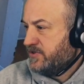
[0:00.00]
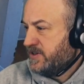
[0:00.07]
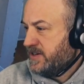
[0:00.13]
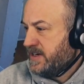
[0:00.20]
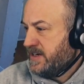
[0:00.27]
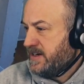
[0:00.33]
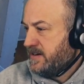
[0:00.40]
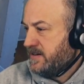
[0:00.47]

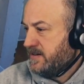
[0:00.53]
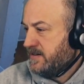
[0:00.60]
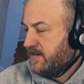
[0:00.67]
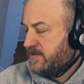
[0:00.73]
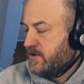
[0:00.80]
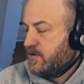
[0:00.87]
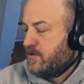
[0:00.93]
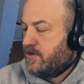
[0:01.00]
heat.
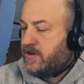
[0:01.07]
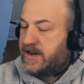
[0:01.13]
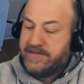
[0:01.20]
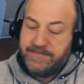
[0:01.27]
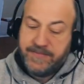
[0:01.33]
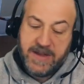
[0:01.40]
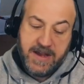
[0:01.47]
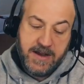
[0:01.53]
So, okay.
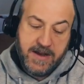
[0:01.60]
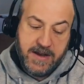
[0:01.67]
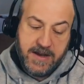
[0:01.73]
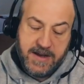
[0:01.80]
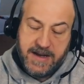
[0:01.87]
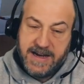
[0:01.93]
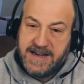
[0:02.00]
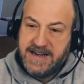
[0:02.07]

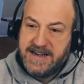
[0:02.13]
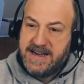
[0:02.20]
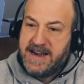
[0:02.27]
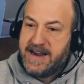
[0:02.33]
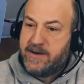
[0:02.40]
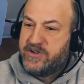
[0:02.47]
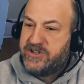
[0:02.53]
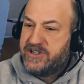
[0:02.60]
In
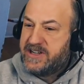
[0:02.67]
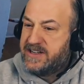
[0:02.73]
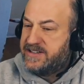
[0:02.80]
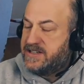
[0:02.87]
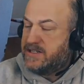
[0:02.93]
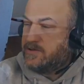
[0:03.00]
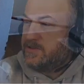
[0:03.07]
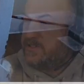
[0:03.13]
Indiana, what you got to deal with